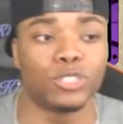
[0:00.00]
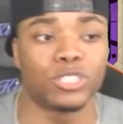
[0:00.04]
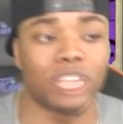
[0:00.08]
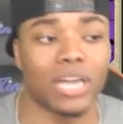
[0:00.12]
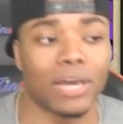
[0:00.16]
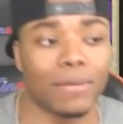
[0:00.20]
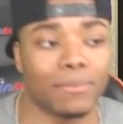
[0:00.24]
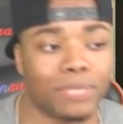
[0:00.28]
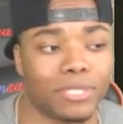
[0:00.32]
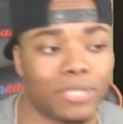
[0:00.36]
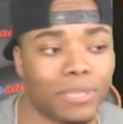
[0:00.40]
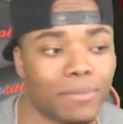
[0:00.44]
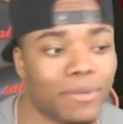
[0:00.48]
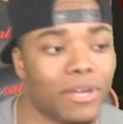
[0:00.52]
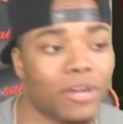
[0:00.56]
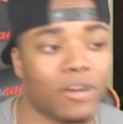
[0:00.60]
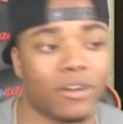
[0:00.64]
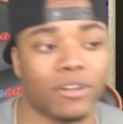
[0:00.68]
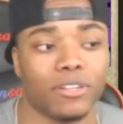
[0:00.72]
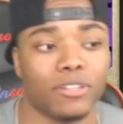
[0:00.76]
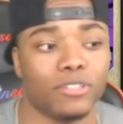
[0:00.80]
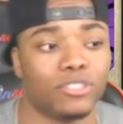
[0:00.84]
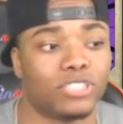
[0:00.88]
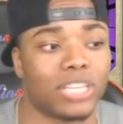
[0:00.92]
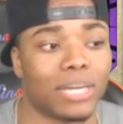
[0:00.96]
sub to me
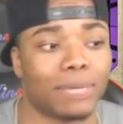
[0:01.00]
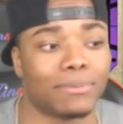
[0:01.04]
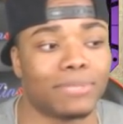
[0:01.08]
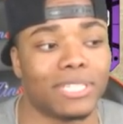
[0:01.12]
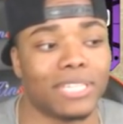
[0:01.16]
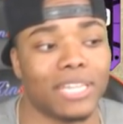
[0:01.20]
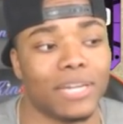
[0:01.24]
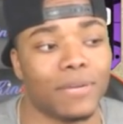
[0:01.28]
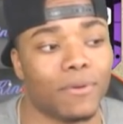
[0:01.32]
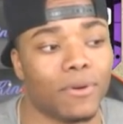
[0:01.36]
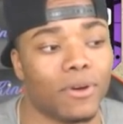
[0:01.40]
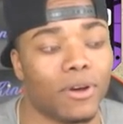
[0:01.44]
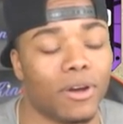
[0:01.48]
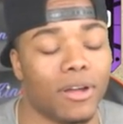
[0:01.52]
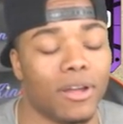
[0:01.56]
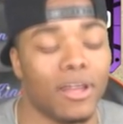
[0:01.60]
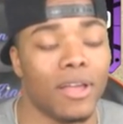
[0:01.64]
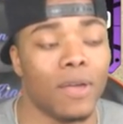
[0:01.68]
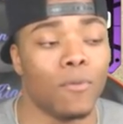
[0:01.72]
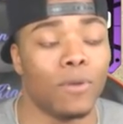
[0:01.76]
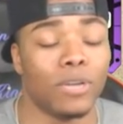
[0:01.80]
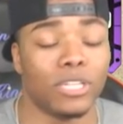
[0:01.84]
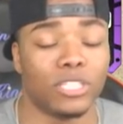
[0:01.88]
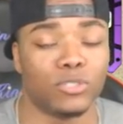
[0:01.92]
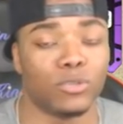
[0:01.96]
or you sub to anyone
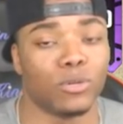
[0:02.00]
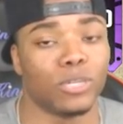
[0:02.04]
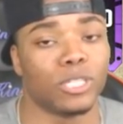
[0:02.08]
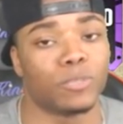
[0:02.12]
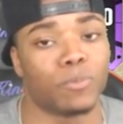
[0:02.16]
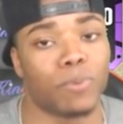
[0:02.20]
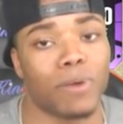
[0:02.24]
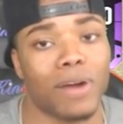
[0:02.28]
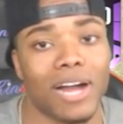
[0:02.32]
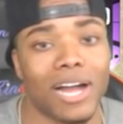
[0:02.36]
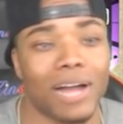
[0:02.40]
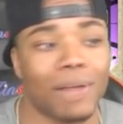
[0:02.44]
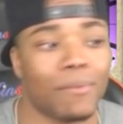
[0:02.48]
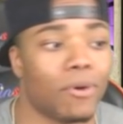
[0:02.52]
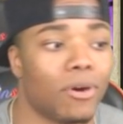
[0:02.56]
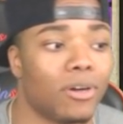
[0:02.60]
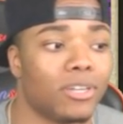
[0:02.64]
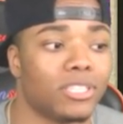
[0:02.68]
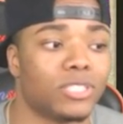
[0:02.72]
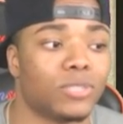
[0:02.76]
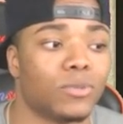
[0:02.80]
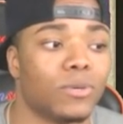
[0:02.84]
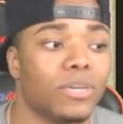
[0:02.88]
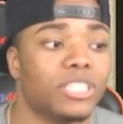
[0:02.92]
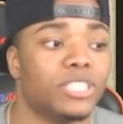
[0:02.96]
with Twitch Prime
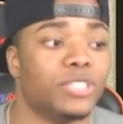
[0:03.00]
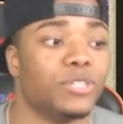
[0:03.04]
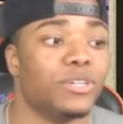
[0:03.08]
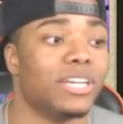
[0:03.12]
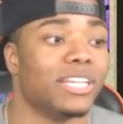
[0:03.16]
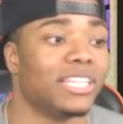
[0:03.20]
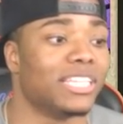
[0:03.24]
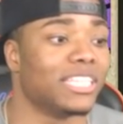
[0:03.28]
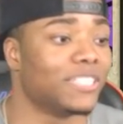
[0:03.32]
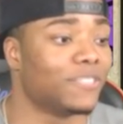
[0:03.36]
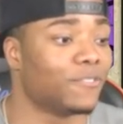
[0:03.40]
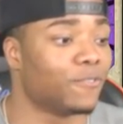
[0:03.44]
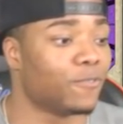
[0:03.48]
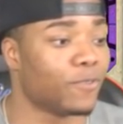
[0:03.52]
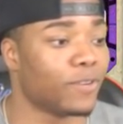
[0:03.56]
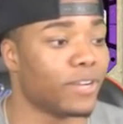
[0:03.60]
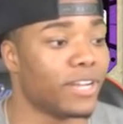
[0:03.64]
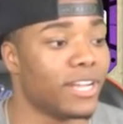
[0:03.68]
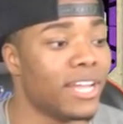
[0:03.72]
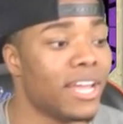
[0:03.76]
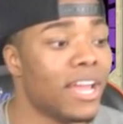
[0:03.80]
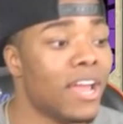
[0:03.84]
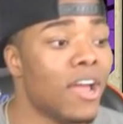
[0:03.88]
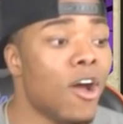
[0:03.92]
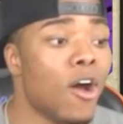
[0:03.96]
on Twitch. You get this
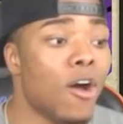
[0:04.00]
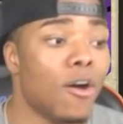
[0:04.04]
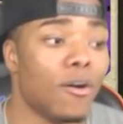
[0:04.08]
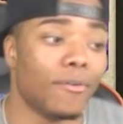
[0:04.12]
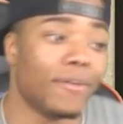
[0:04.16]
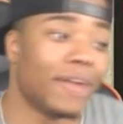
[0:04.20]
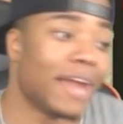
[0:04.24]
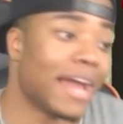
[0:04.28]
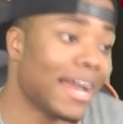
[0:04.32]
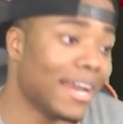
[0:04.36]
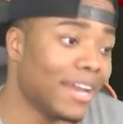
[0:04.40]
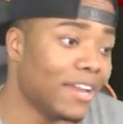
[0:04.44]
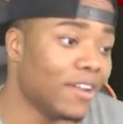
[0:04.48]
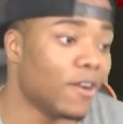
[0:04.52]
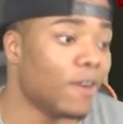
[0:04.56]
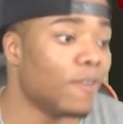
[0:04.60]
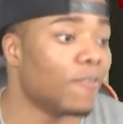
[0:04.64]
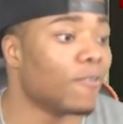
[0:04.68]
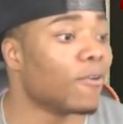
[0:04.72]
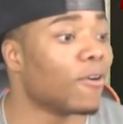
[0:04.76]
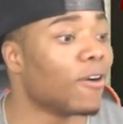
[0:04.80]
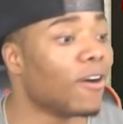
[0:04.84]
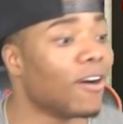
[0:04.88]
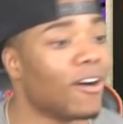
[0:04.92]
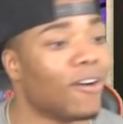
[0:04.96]
free 90
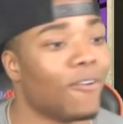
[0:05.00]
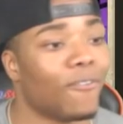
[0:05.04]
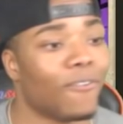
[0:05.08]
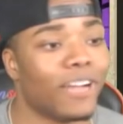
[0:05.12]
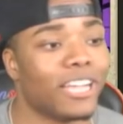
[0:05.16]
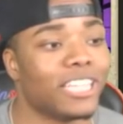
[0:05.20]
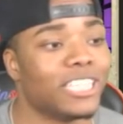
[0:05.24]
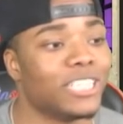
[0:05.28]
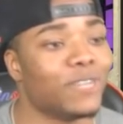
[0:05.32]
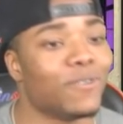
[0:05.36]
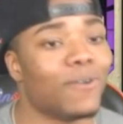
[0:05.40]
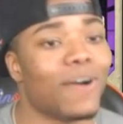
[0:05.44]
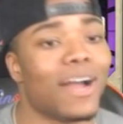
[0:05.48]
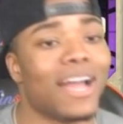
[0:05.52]
overall Reggie